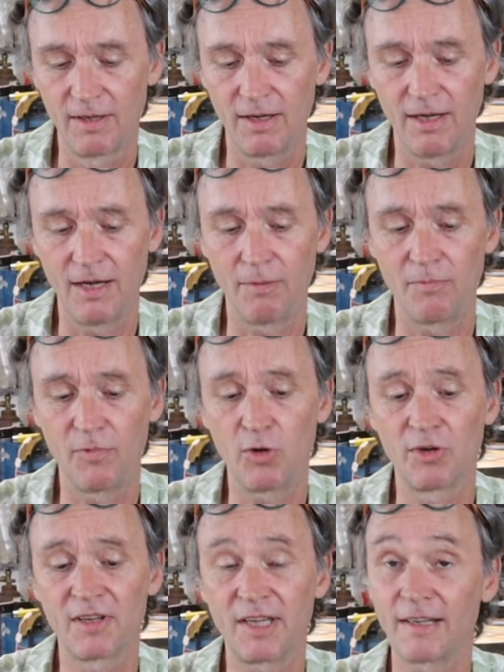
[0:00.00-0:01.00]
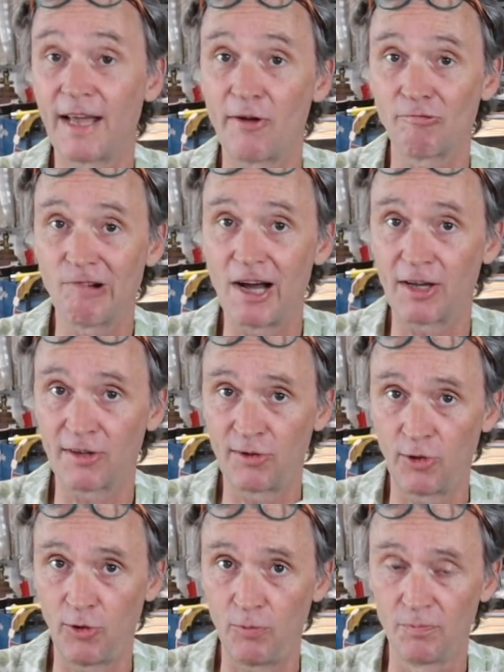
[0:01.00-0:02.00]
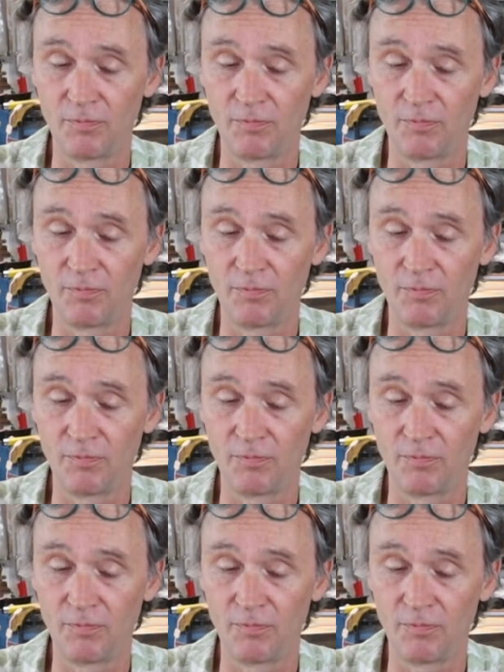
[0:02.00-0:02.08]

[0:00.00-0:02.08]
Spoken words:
You can stick down rugs too.